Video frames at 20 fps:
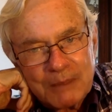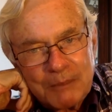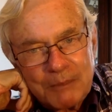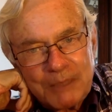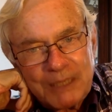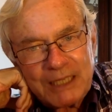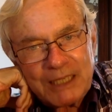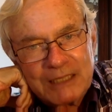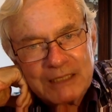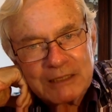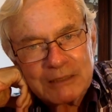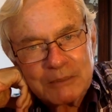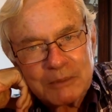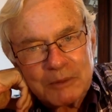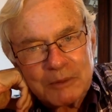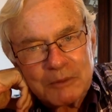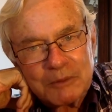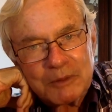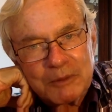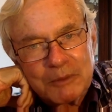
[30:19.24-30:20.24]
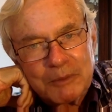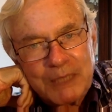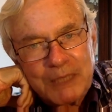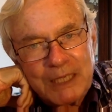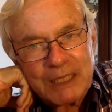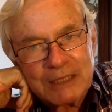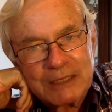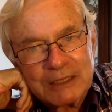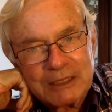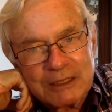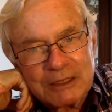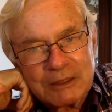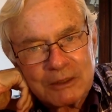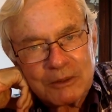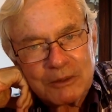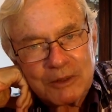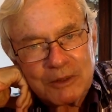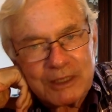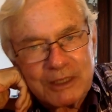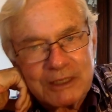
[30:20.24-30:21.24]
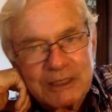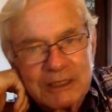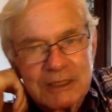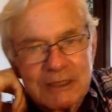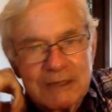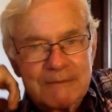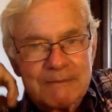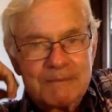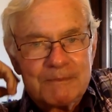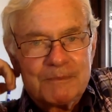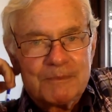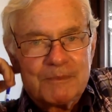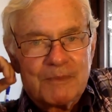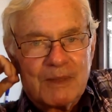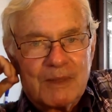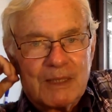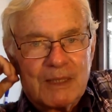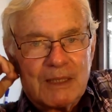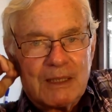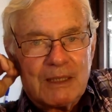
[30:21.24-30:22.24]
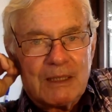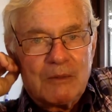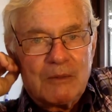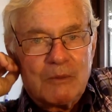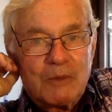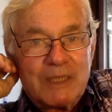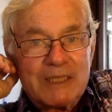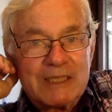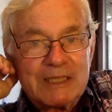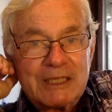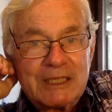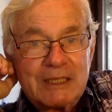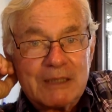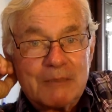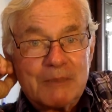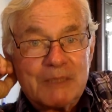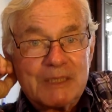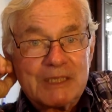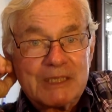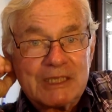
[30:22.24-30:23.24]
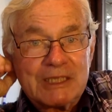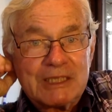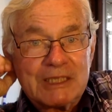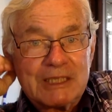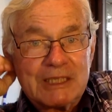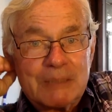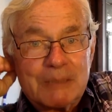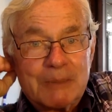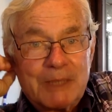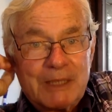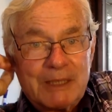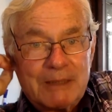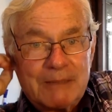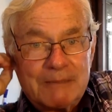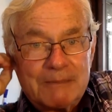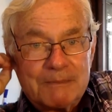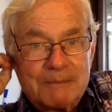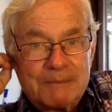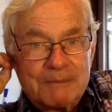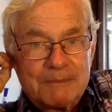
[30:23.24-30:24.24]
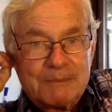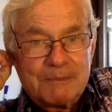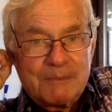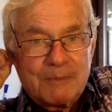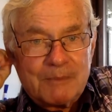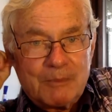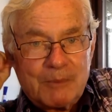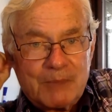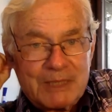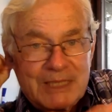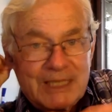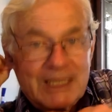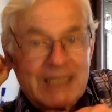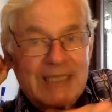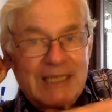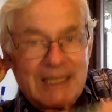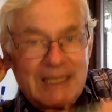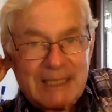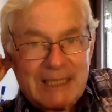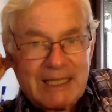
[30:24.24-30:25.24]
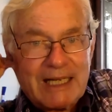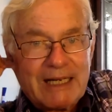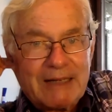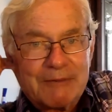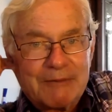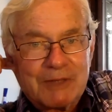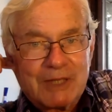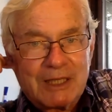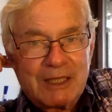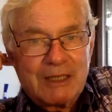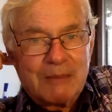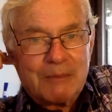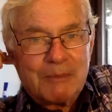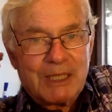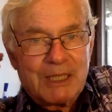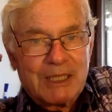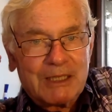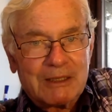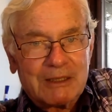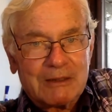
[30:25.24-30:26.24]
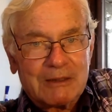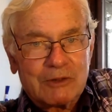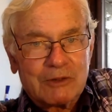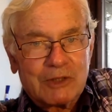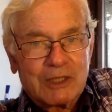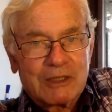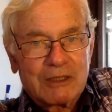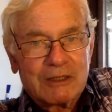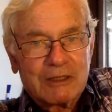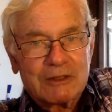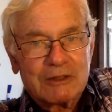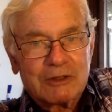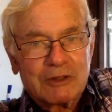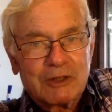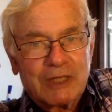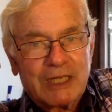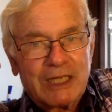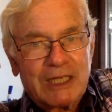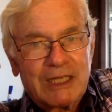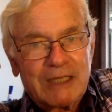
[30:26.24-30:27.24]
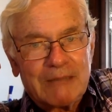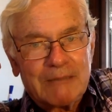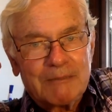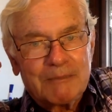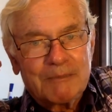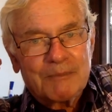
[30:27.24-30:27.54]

possible repositories west of the Mississippi but they didn't have to come by truck or train